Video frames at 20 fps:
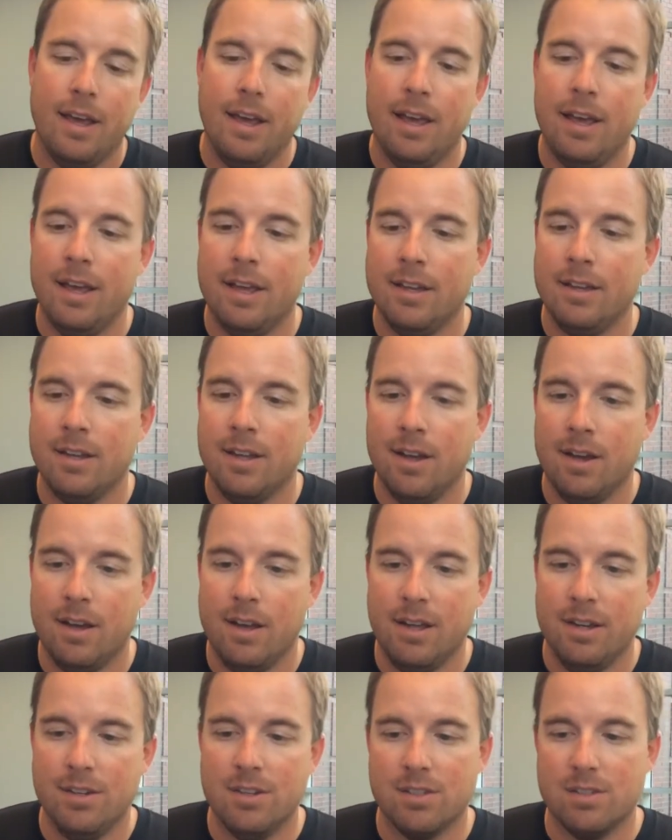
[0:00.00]

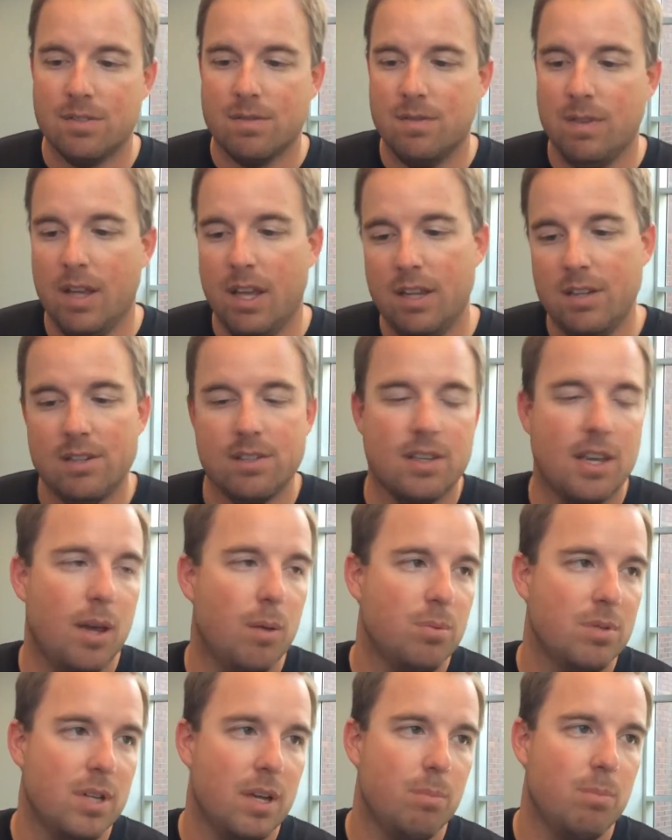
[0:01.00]
and he just
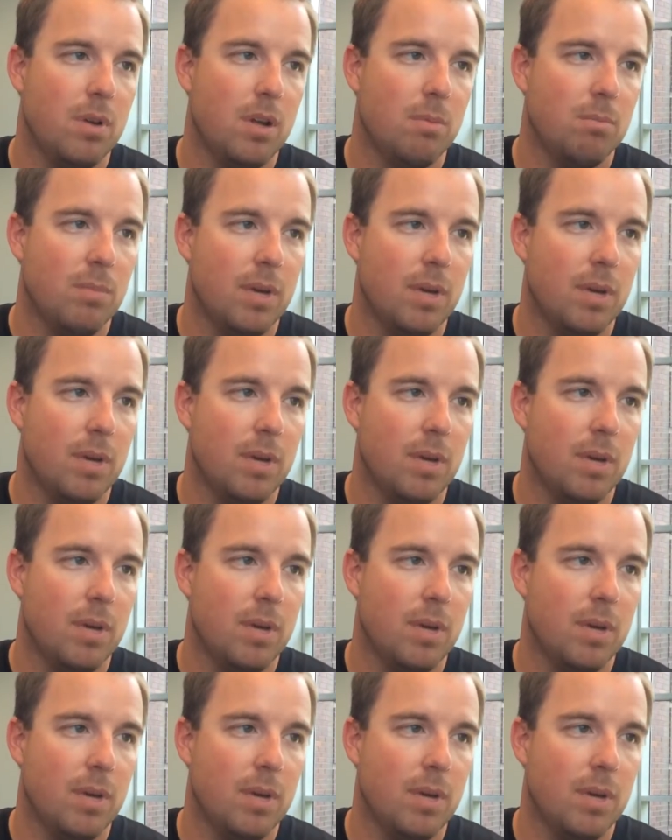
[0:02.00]
kept stepping up,